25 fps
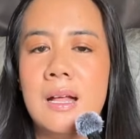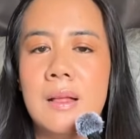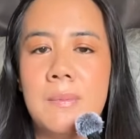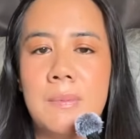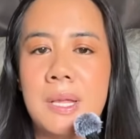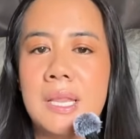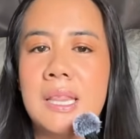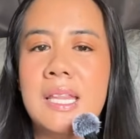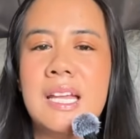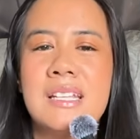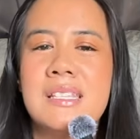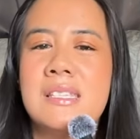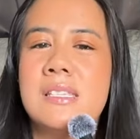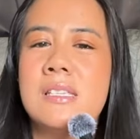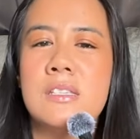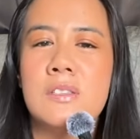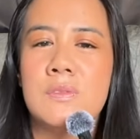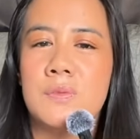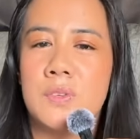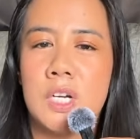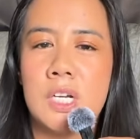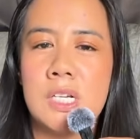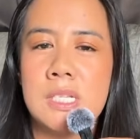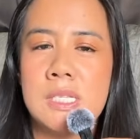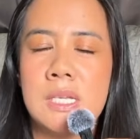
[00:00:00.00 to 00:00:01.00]
But that's as
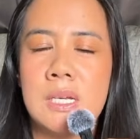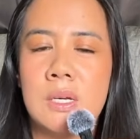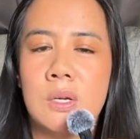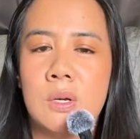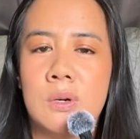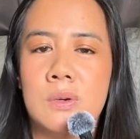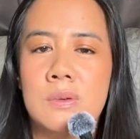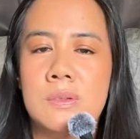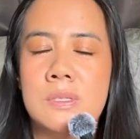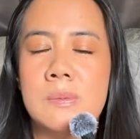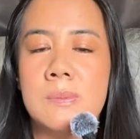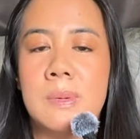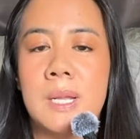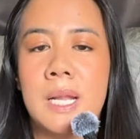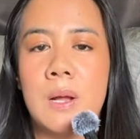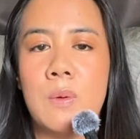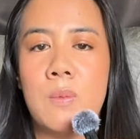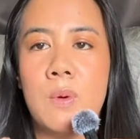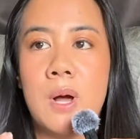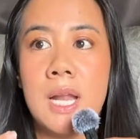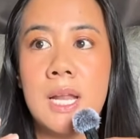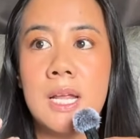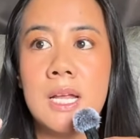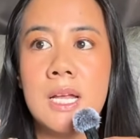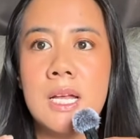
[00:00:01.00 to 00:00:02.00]
far as it goes. But I
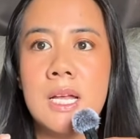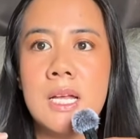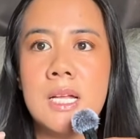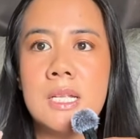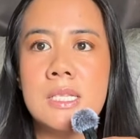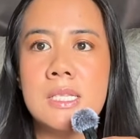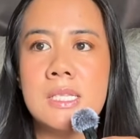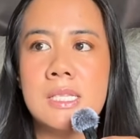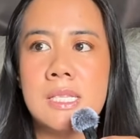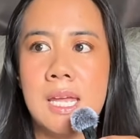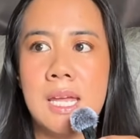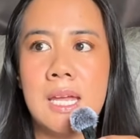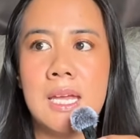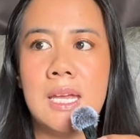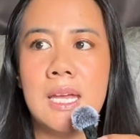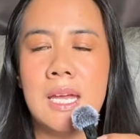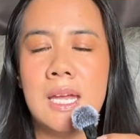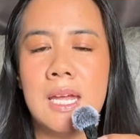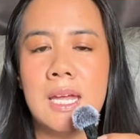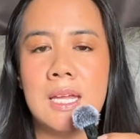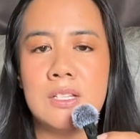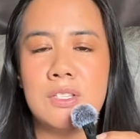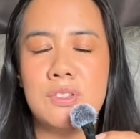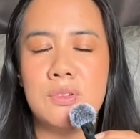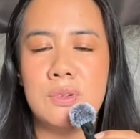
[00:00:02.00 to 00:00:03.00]
want to take it
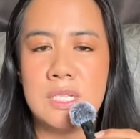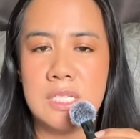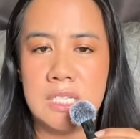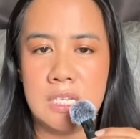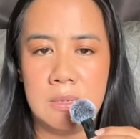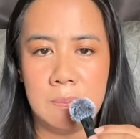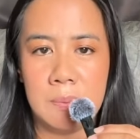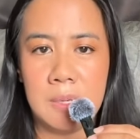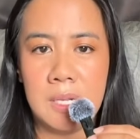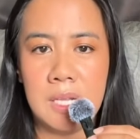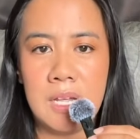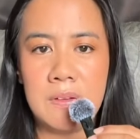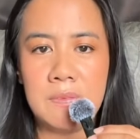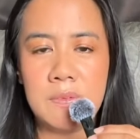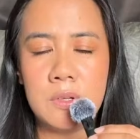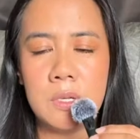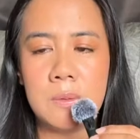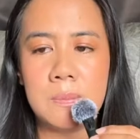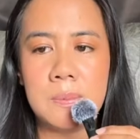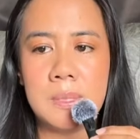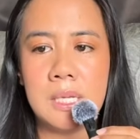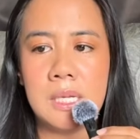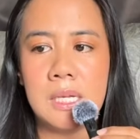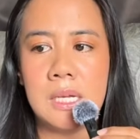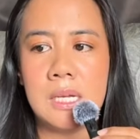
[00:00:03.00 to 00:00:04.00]
into a deeper level
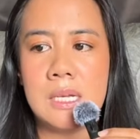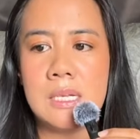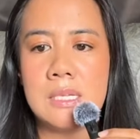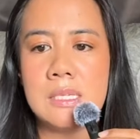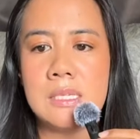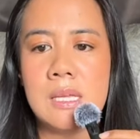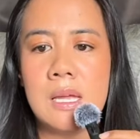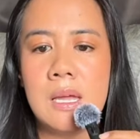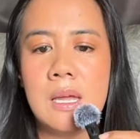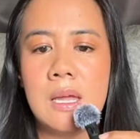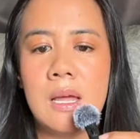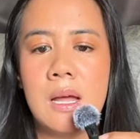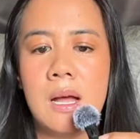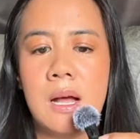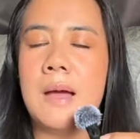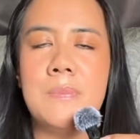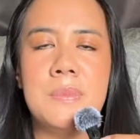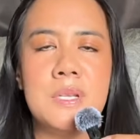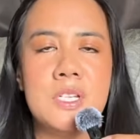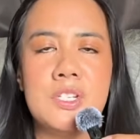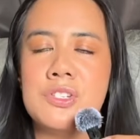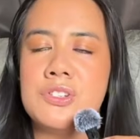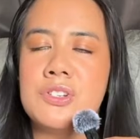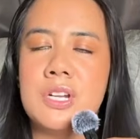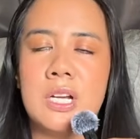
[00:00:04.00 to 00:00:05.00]
because I've
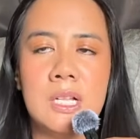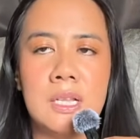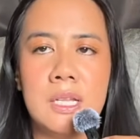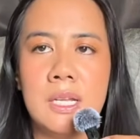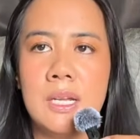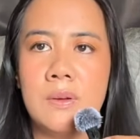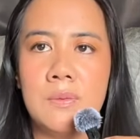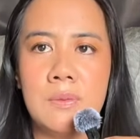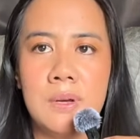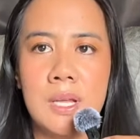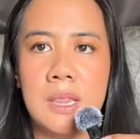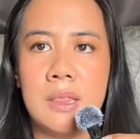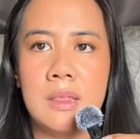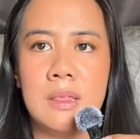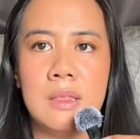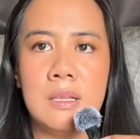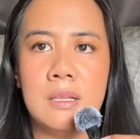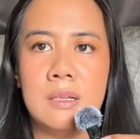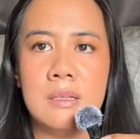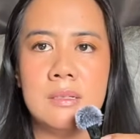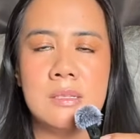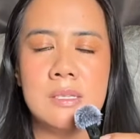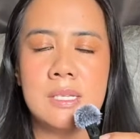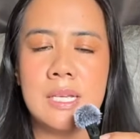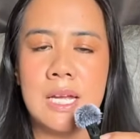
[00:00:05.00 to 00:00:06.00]
been struggling with
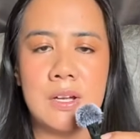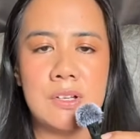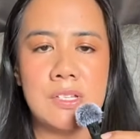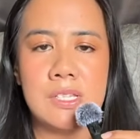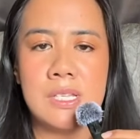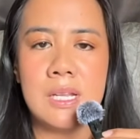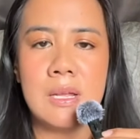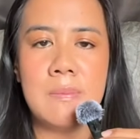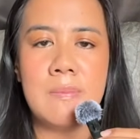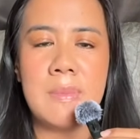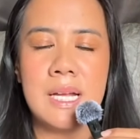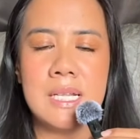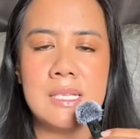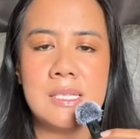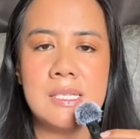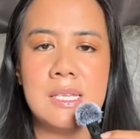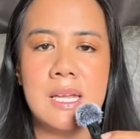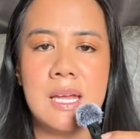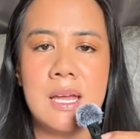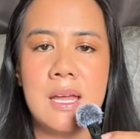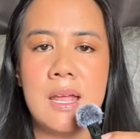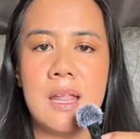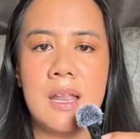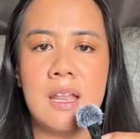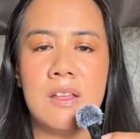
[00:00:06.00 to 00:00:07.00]
scarcity
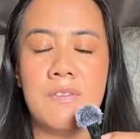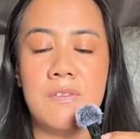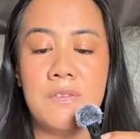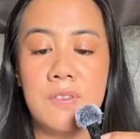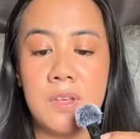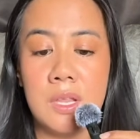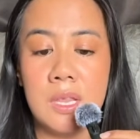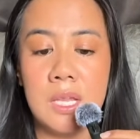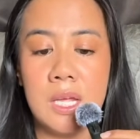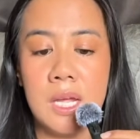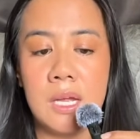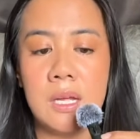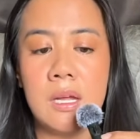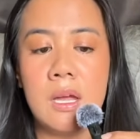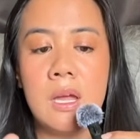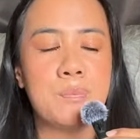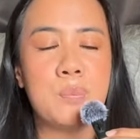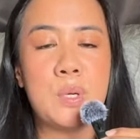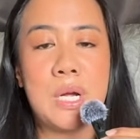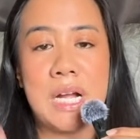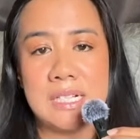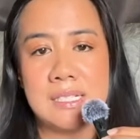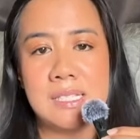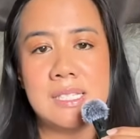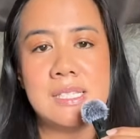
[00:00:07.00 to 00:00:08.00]
mindset, and I feel like
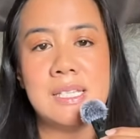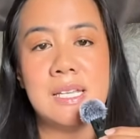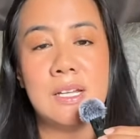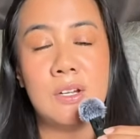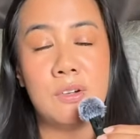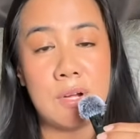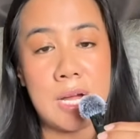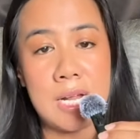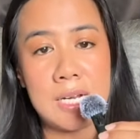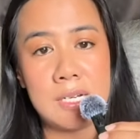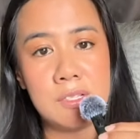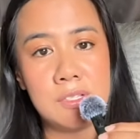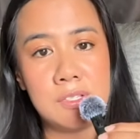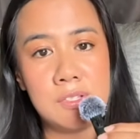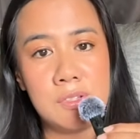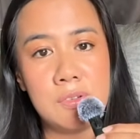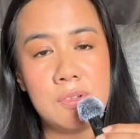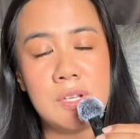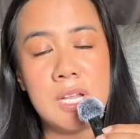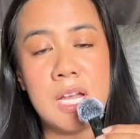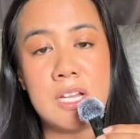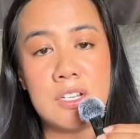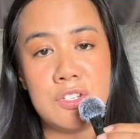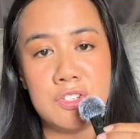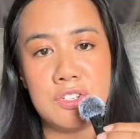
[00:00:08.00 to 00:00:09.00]
practicing gratitude
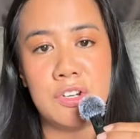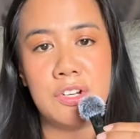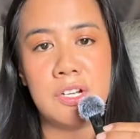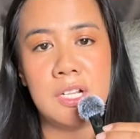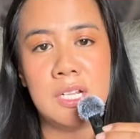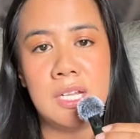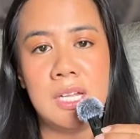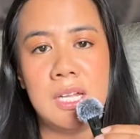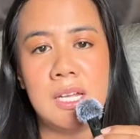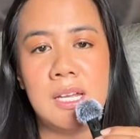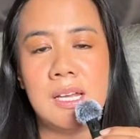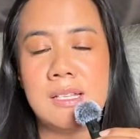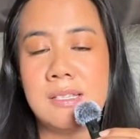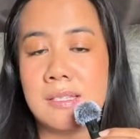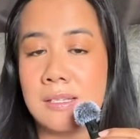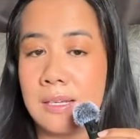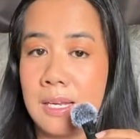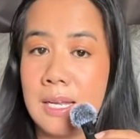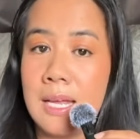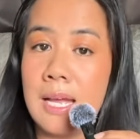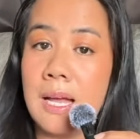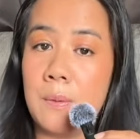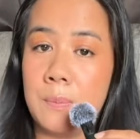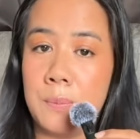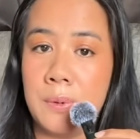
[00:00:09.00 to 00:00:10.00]
and journaling is going
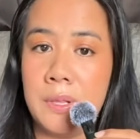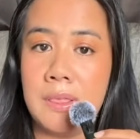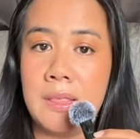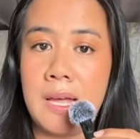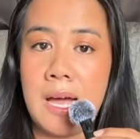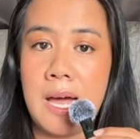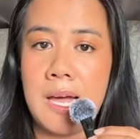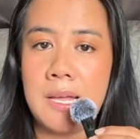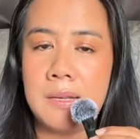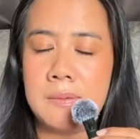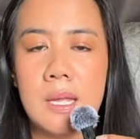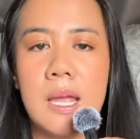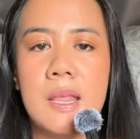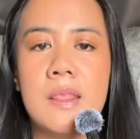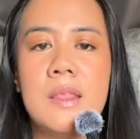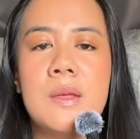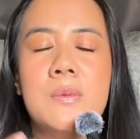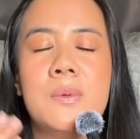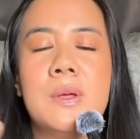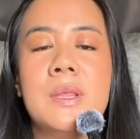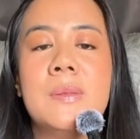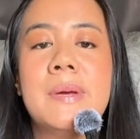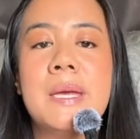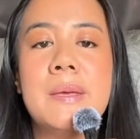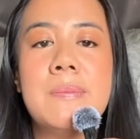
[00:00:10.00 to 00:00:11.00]
to help with that. And then
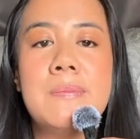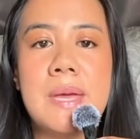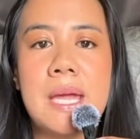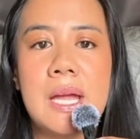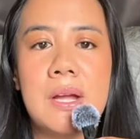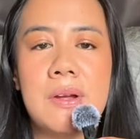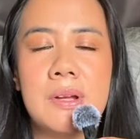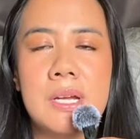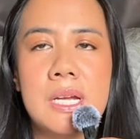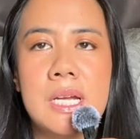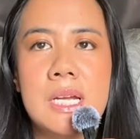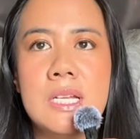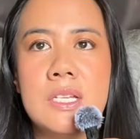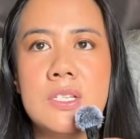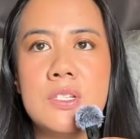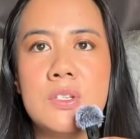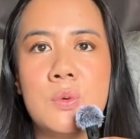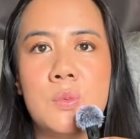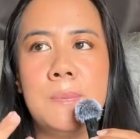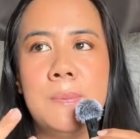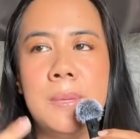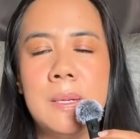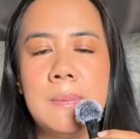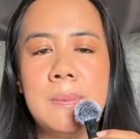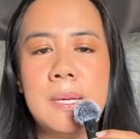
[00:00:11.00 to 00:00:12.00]
with my marriage,
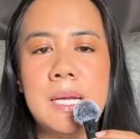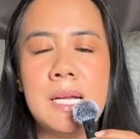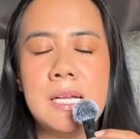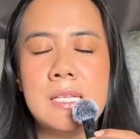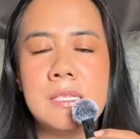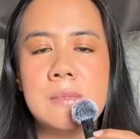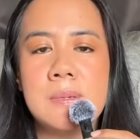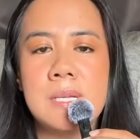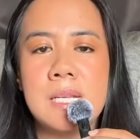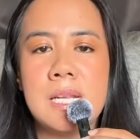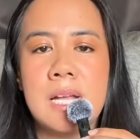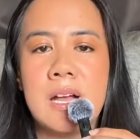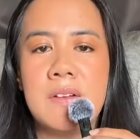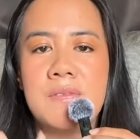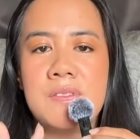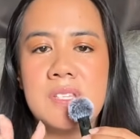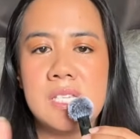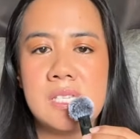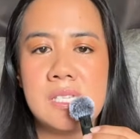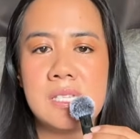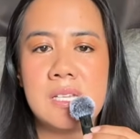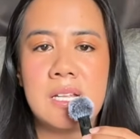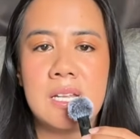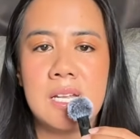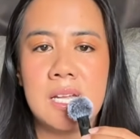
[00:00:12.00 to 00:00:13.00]
me and my husband have
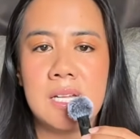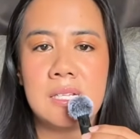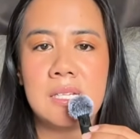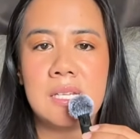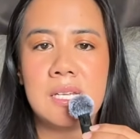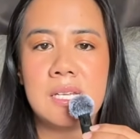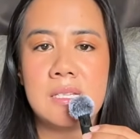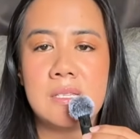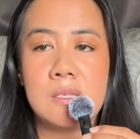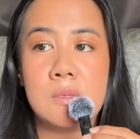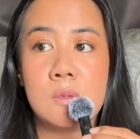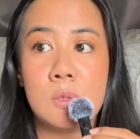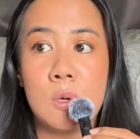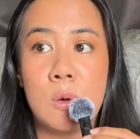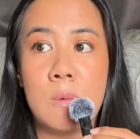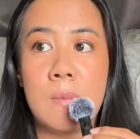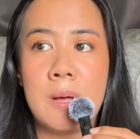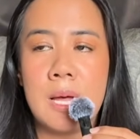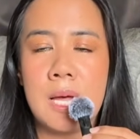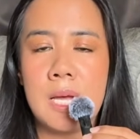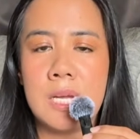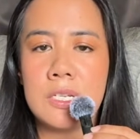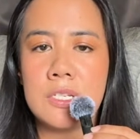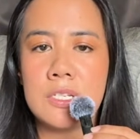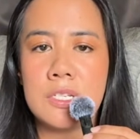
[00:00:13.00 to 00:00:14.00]
disconnected so
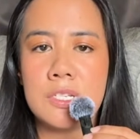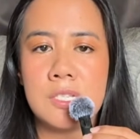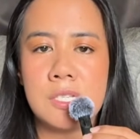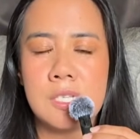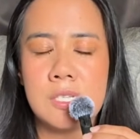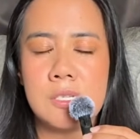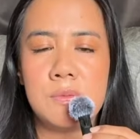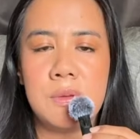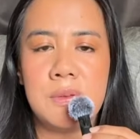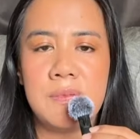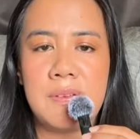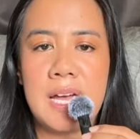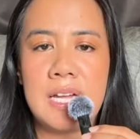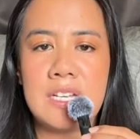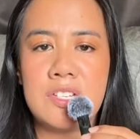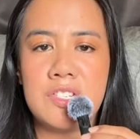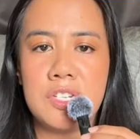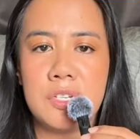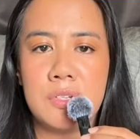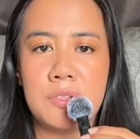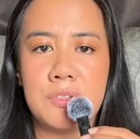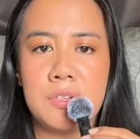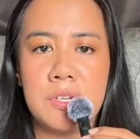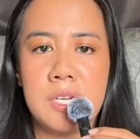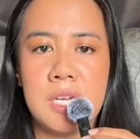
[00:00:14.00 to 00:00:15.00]
much since we've had
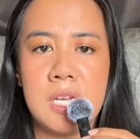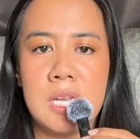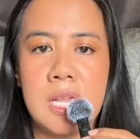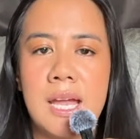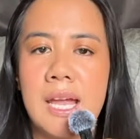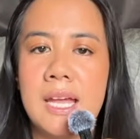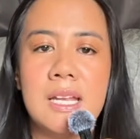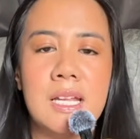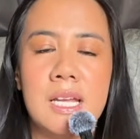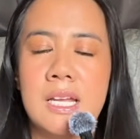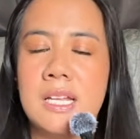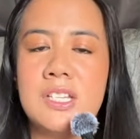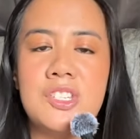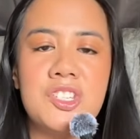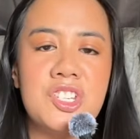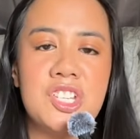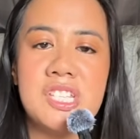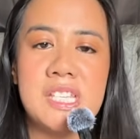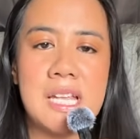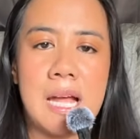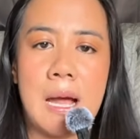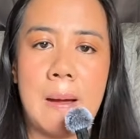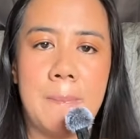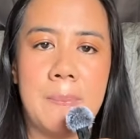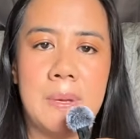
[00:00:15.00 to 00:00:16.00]
children, and it
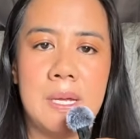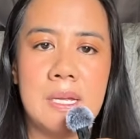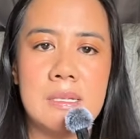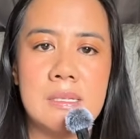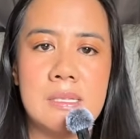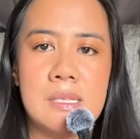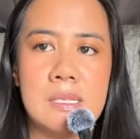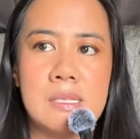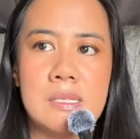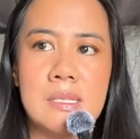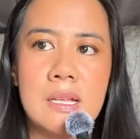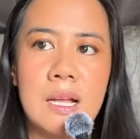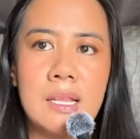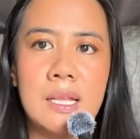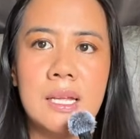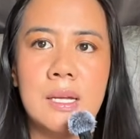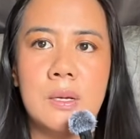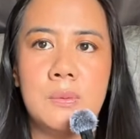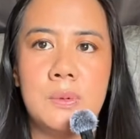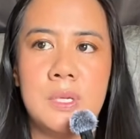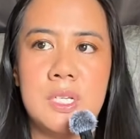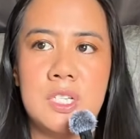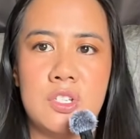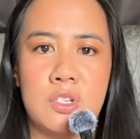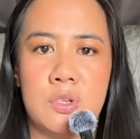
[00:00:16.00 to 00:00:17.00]
just happens. It's not like
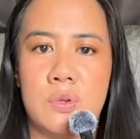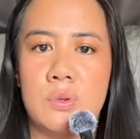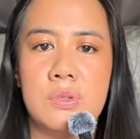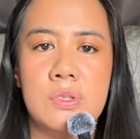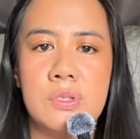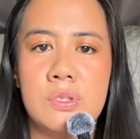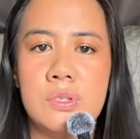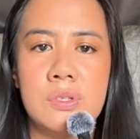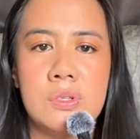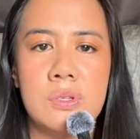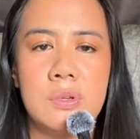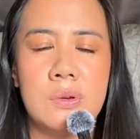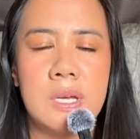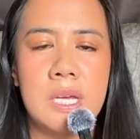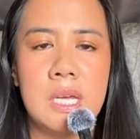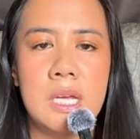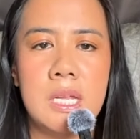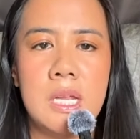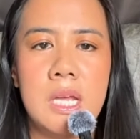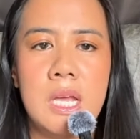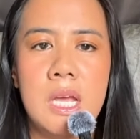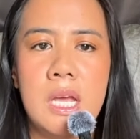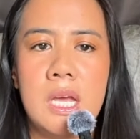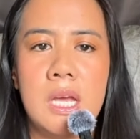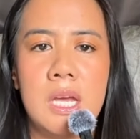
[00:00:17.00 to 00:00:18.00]
we chose to do it.